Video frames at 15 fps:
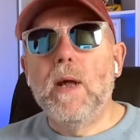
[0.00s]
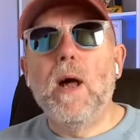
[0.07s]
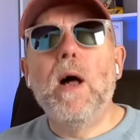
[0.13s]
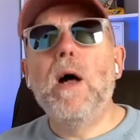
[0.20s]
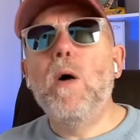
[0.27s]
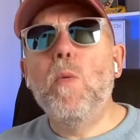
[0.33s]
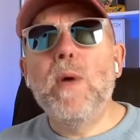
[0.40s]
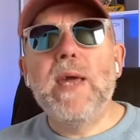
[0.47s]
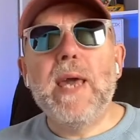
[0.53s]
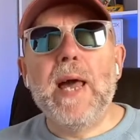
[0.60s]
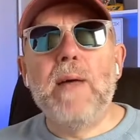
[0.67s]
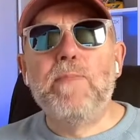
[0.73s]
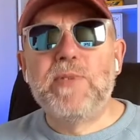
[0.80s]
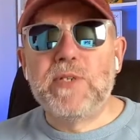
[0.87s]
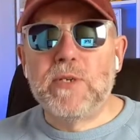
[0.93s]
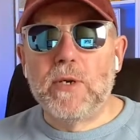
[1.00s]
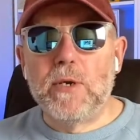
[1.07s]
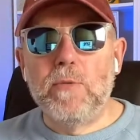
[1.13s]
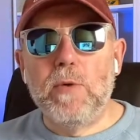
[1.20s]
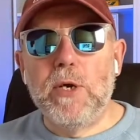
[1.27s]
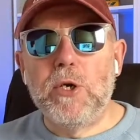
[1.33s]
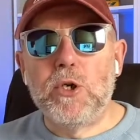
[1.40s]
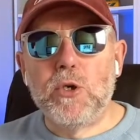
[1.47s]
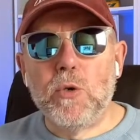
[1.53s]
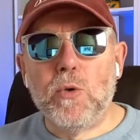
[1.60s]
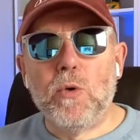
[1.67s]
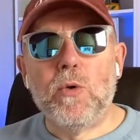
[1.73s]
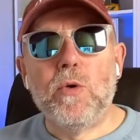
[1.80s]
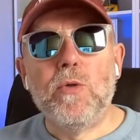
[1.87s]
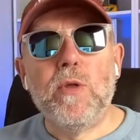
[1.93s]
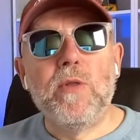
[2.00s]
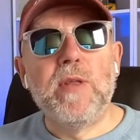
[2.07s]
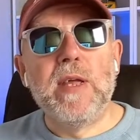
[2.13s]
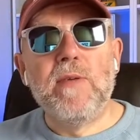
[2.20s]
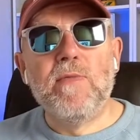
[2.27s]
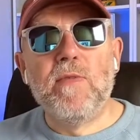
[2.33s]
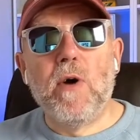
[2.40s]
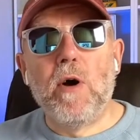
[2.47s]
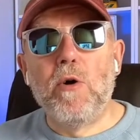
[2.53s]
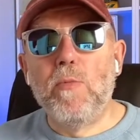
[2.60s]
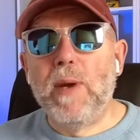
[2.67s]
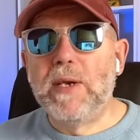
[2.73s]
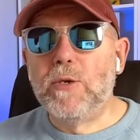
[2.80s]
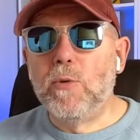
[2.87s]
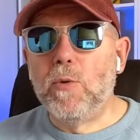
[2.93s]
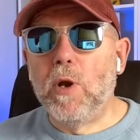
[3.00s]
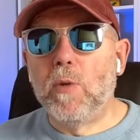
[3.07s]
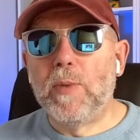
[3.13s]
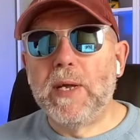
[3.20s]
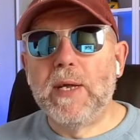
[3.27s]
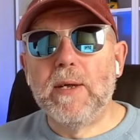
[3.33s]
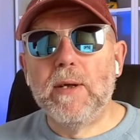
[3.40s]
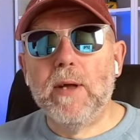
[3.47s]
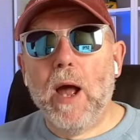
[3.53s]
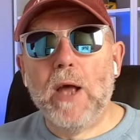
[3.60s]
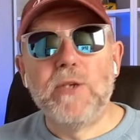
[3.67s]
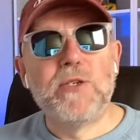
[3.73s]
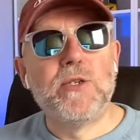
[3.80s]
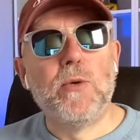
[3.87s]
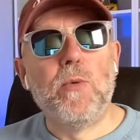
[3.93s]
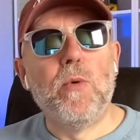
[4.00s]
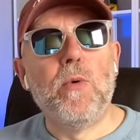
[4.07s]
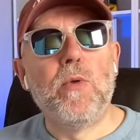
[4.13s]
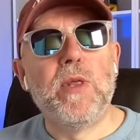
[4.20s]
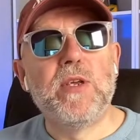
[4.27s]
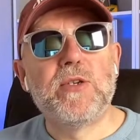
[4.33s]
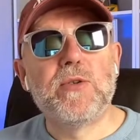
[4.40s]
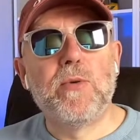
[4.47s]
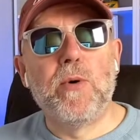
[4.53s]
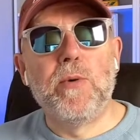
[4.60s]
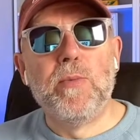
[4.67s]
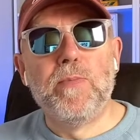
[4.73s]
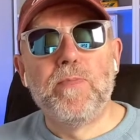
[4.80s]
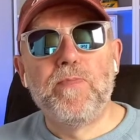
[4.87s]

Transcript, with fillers: Are we absolutely sure that the environmental lobby has thought all this through?